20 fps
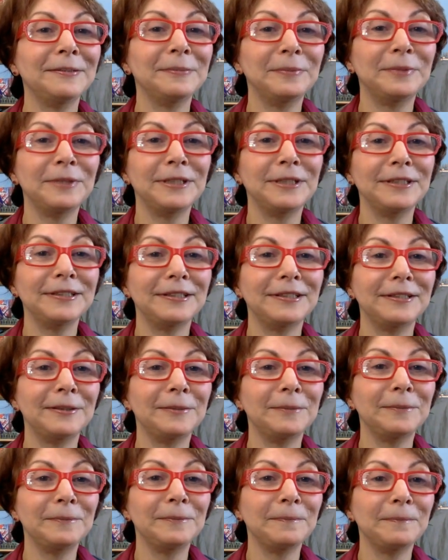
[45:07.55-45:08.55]
but
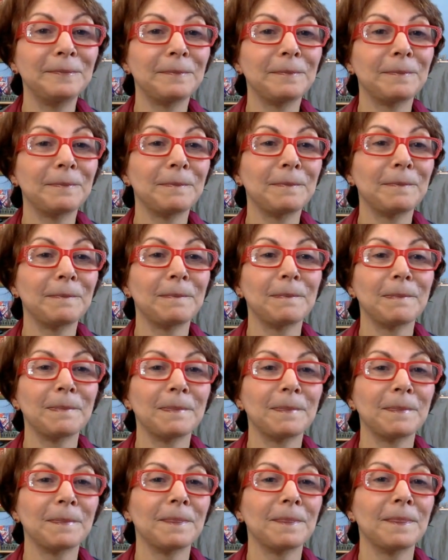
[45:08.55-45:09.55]

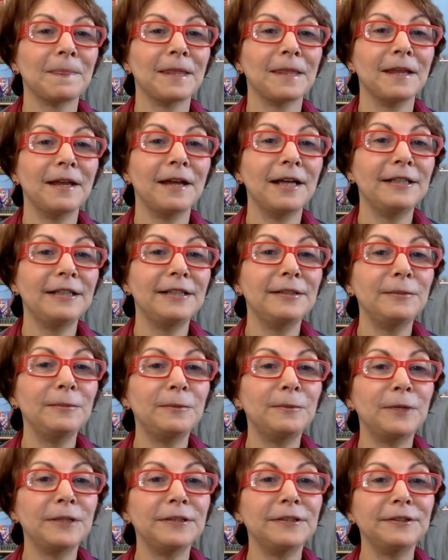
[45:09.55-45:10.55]
I did
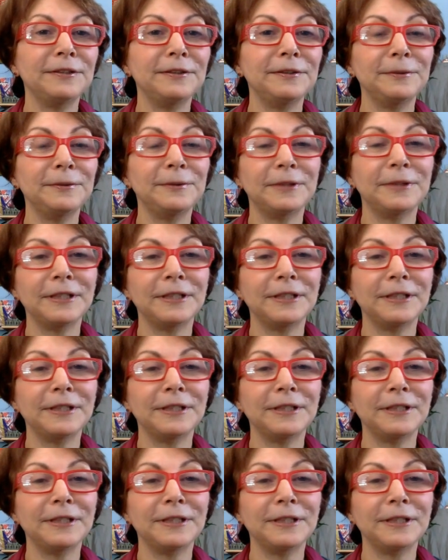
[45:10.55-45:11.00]
want to